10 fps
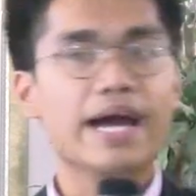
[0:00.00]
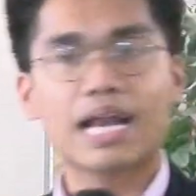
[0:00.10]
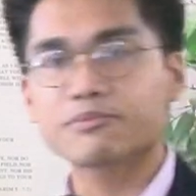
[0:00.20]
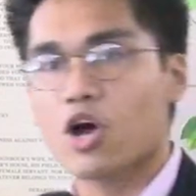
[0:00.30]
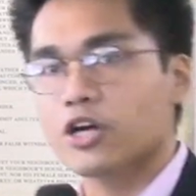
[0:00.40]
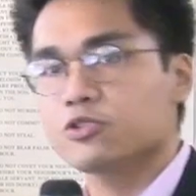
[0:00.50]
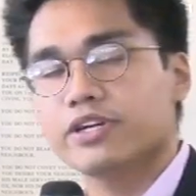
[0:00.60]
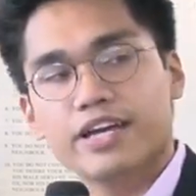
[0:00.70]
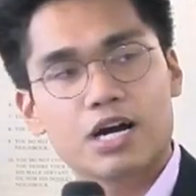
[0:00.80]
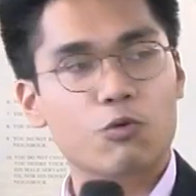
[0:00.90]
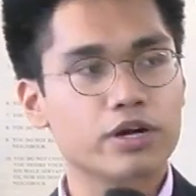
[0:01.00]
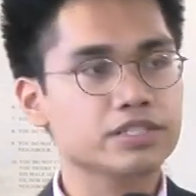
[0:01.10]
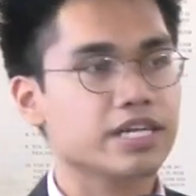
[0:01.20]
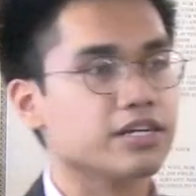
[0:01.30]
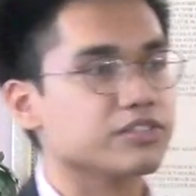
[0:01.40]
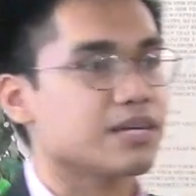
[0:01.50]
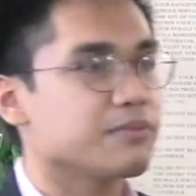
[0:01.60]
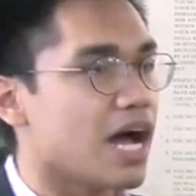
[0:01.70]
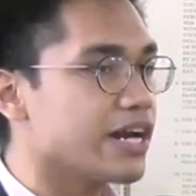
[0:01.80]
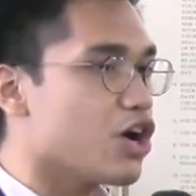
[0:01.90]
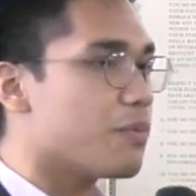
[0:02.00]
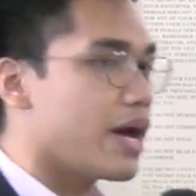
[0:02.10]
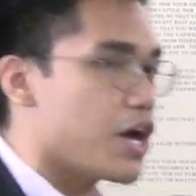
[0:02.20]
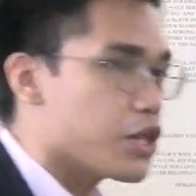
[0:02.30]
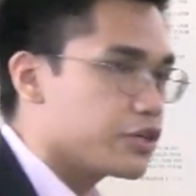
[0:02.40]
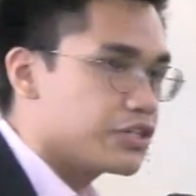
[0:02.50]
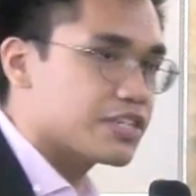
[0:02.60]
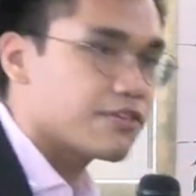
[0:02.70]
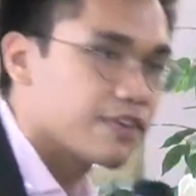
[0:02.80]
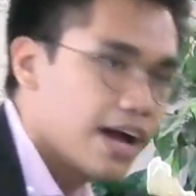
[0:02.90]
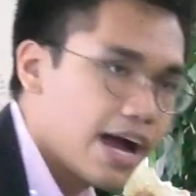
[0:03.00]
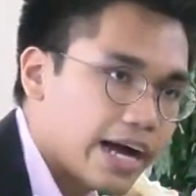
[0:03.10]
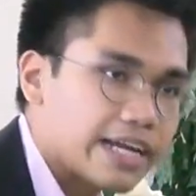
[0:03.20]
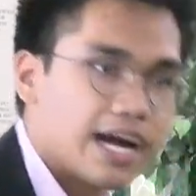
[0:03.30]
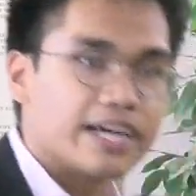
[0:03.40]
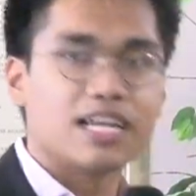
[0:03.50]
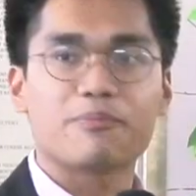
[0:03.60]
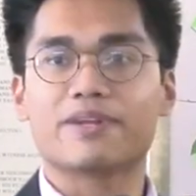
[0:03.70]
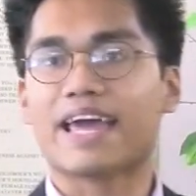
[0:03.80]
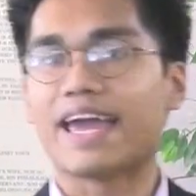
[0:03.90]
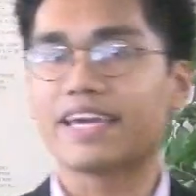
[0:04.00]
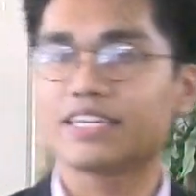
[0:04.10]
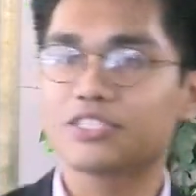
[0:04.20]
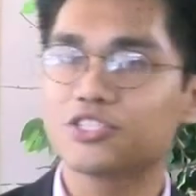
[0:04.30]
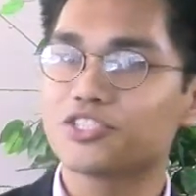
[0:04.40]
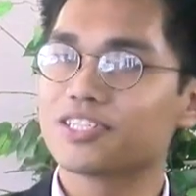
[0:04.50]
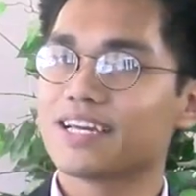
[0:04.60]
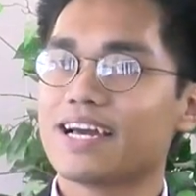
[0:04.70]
And I'm talking to the young ones here because I know my elders have gotten up in age,